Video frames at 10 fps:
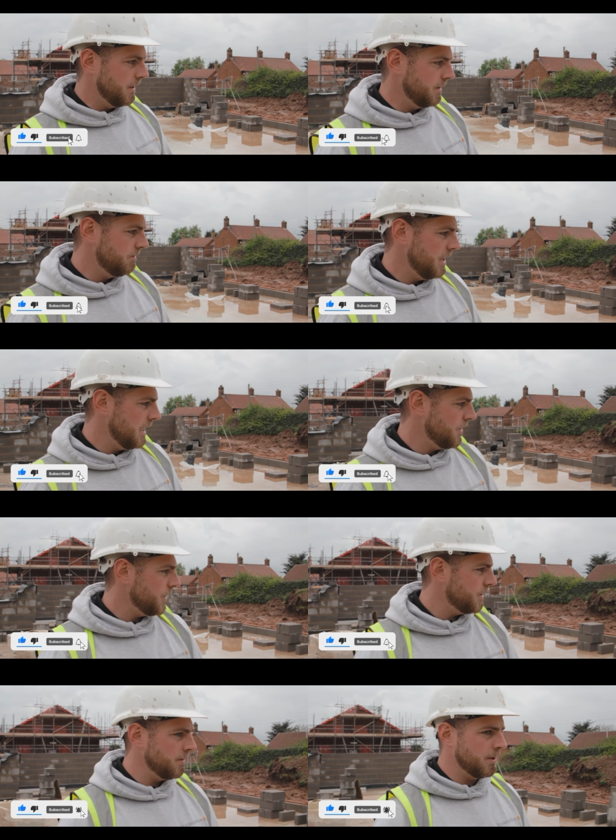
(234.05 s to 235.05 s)
is really
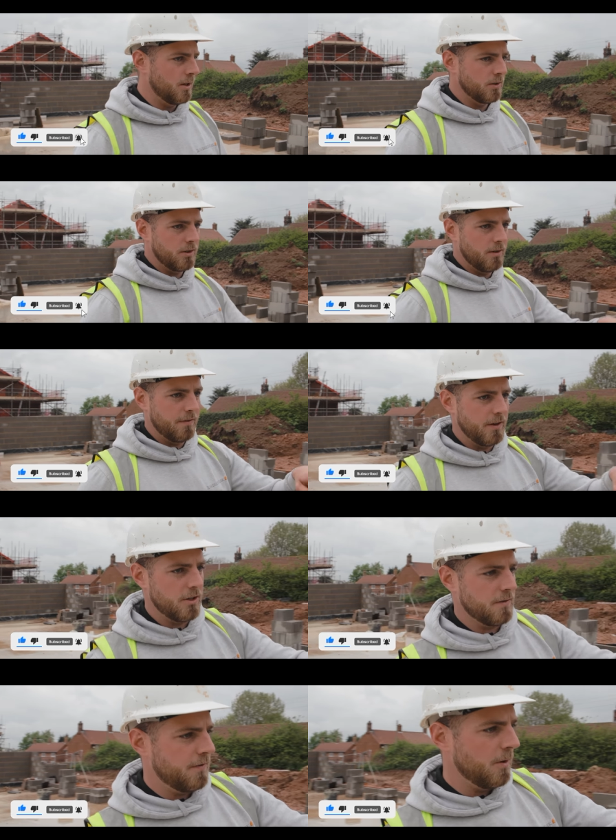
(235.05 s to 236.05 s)
interesting because the
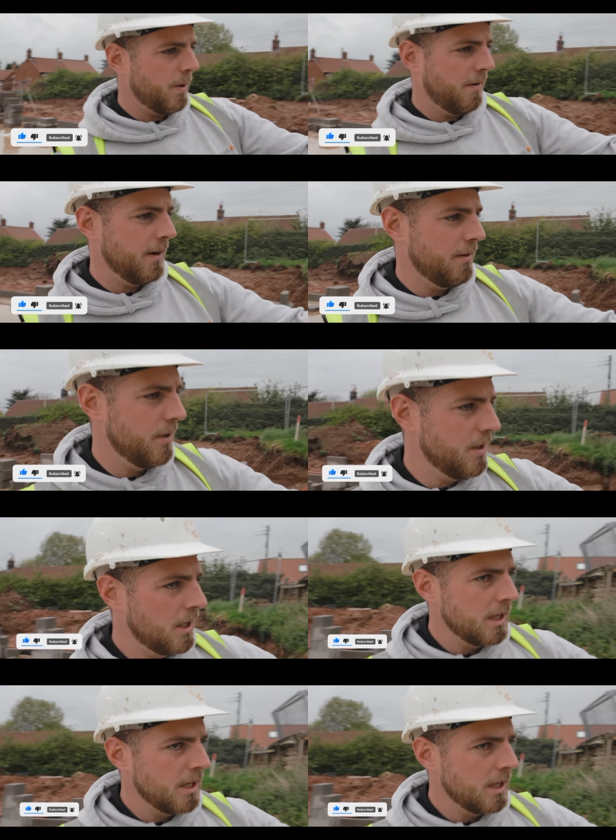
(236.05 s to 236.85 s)
finished footpath level